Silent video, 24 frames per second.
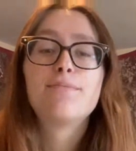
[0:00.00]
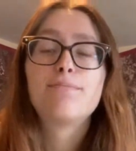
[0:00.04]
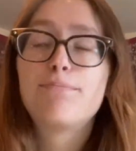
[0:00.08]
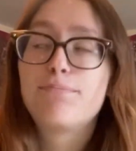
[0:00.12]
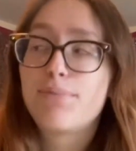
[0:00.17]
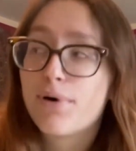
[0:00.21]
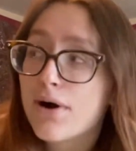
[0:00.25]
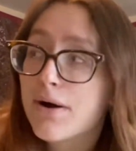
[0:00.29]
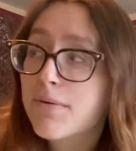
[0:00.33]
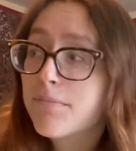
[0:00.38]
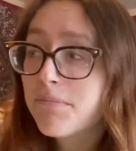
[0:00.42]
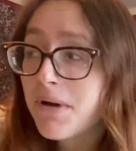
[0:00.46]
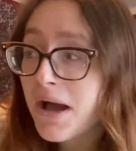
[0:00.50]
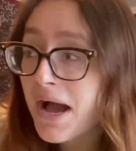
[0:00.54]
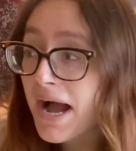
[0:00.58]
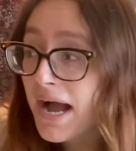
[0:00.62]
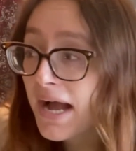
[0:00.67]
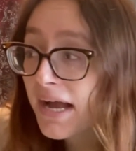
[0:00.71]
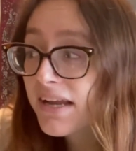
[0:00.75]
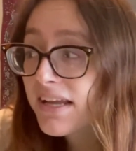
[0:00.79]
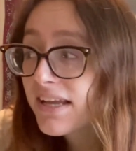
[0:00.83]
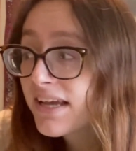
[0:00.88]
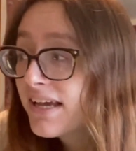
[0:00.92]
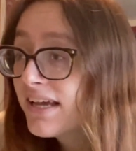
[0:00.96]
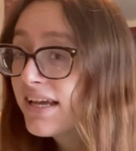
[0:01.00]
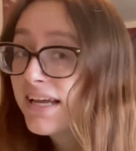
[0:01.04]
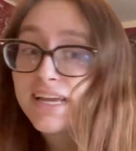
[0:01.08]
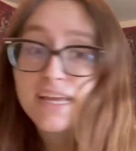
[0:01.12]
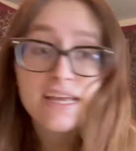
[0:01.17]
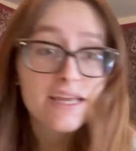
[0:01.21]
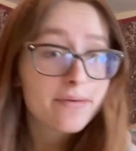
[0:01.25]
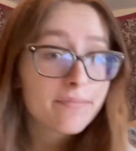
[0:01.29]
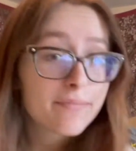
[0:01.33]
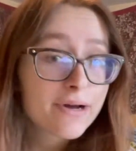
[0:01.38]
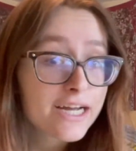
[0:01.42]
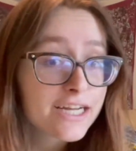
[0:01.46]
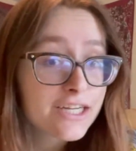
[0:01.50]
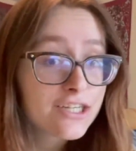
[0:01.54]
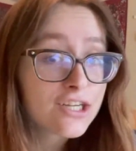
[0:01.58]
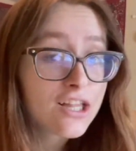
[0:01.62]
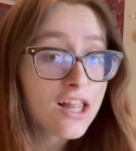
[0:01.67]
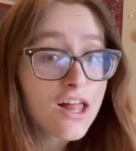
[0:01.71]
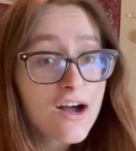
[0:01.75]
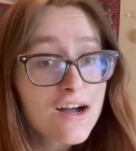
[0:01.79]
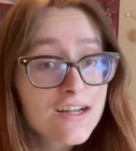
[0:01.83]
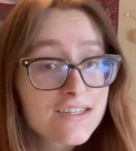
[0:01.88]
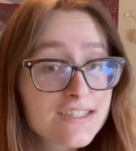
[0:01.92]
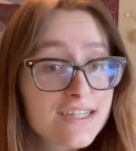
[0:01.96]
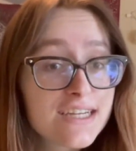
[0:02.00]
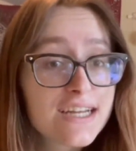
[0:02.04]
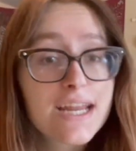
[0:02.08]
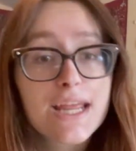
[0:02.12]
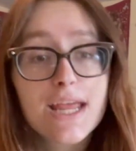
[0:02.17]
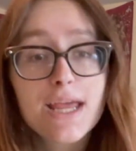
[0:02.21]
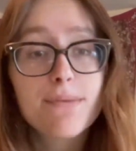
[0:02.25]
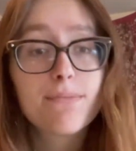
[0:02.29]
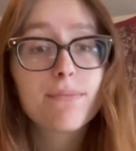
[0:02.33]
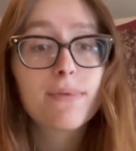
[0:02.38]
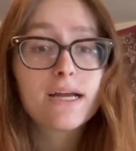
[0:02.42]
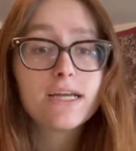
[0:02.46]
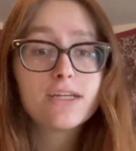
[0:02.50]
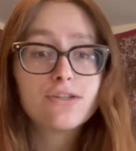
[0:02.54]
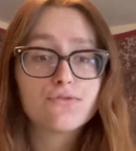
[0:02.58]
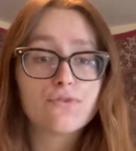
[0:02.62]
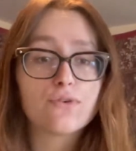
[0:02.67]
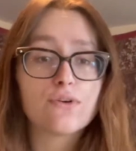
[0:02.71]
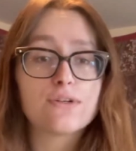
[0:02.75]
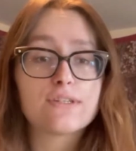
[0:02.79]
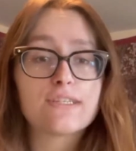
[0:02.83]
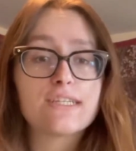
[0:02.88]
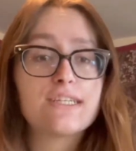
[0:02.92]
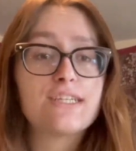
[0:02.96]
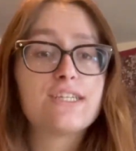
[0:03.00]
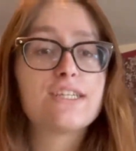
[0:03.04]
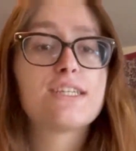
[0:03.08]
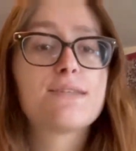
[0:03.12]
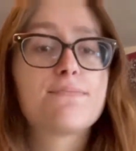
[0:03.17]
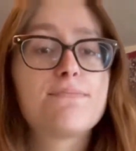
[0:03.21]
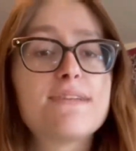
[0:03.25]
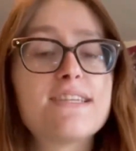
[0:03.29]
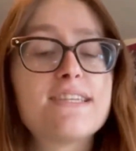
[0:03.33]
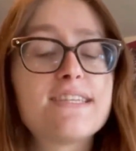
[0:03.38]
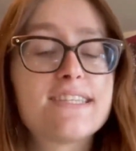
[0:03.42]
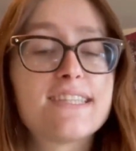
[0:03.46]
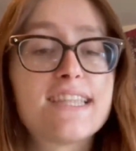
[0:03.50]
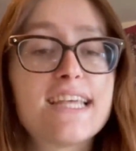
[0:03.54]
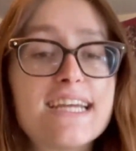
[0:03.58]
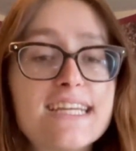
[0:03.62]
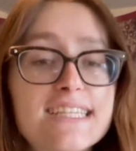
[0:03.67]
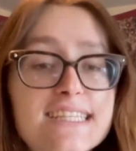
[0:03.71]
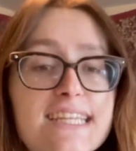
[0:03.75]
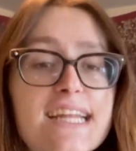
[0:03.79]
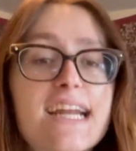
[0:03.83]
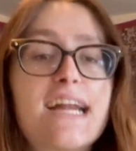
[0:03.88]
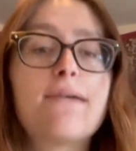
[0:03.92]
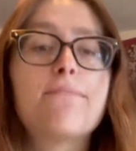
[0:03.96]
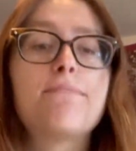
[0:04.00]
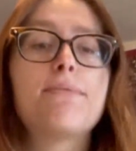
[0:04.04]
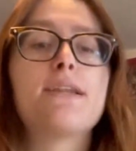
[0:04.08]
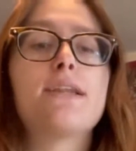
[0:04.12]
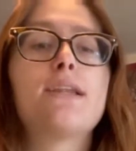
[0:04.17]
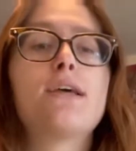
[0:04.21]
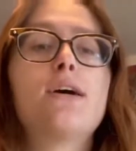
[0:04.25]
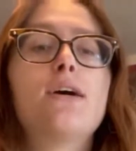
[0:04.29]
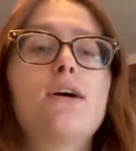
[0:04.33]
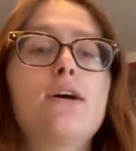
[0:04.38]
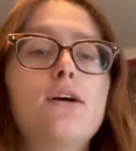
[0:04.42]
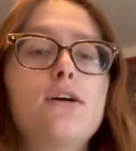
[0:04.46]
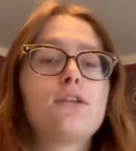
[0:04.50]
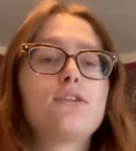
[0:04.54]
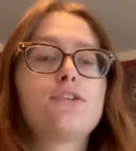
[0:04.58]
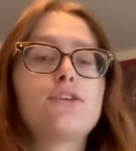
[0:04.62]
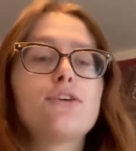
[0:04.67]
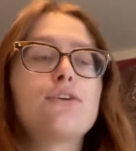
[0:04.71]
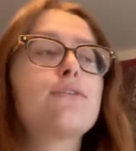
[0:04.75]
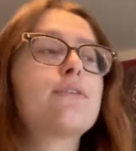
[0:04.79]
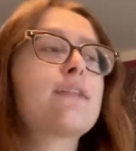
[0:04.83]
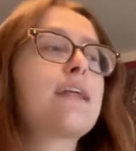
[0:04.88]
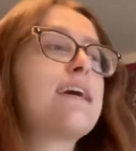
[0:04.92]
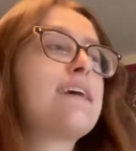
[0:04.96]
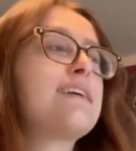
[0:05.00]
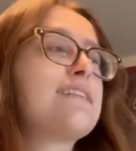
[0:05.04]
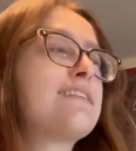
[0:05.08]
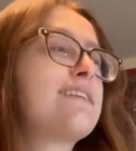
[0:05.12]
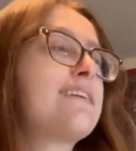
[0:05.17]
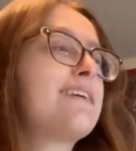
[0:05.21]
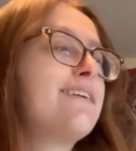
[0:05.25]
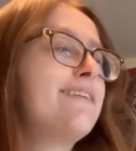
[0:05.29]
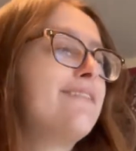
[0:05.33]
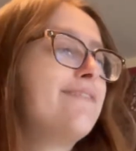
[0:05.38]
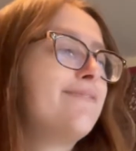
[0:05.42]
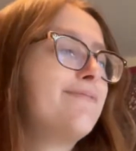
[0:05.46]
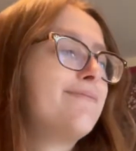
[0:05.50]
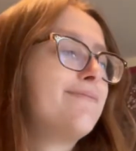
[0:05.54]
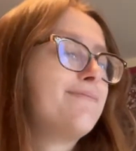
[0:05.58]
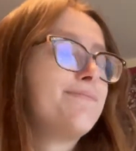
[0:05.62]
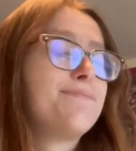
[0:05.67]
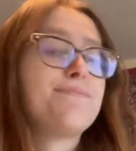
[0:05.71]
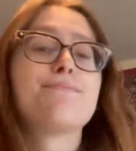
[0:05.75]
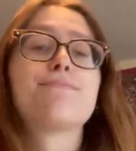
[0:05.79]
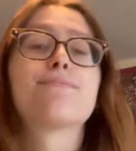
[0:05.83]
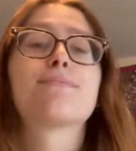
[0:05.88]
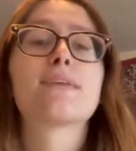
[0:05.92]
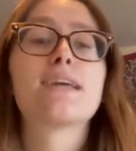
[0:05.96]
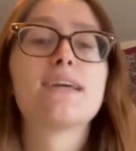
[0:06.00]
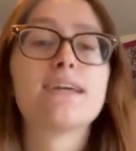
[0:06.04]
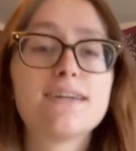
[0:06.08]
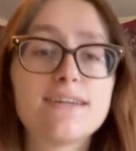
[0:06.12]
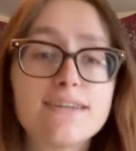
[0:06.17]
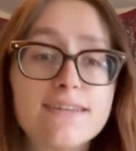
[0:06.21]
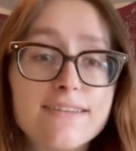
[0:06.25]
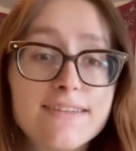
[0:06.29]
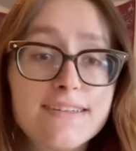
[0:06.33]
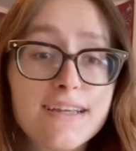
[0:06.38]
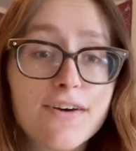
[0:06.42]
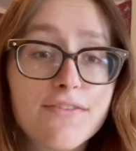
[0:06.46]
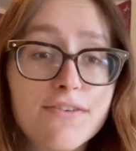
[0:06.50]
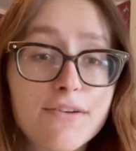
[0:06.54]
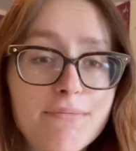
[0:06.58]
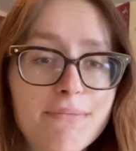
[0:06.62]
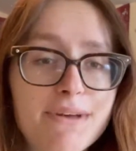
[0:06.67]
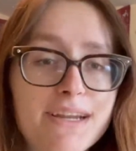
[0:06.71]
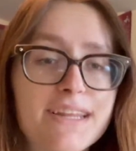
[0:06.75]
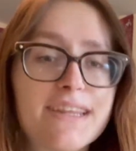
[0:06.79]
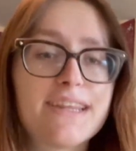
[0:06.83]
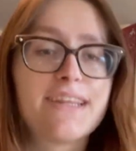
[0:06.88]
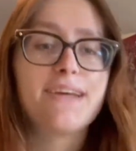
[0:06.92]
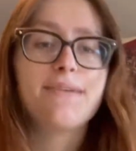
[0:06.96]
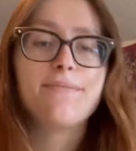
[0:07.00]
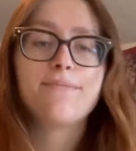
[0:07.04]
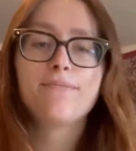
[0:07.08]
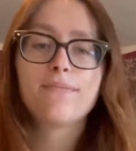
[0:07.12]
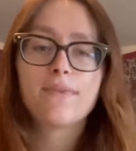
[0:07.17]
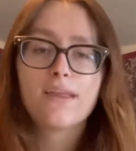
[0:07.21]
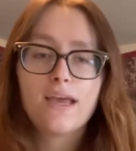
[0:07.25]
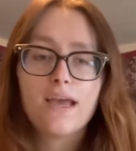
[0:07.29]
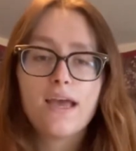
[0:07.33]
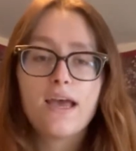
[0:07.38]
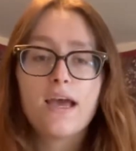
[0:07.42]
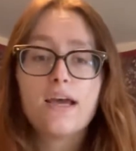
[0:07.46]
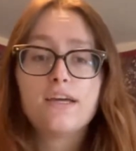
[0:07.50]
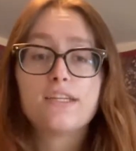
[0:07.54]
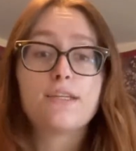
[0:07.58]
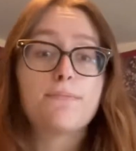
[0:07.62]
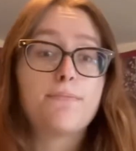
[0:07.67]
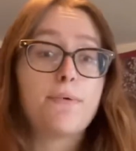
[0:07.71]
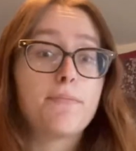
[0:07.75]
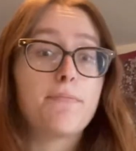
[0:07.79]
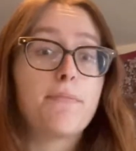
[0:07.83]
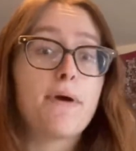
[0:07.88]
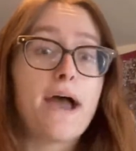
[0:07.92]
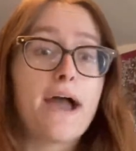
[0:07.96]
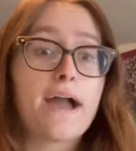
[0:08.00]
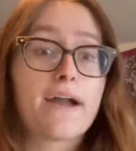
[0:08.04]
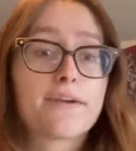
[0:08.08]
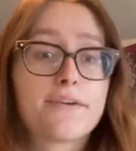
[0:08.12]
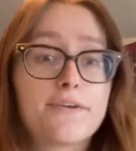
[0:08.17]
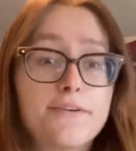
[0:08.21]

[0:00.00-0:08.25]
put back in my closet, in my drawers. It's just been things that I've been too lazy, self-admittedly, to put back.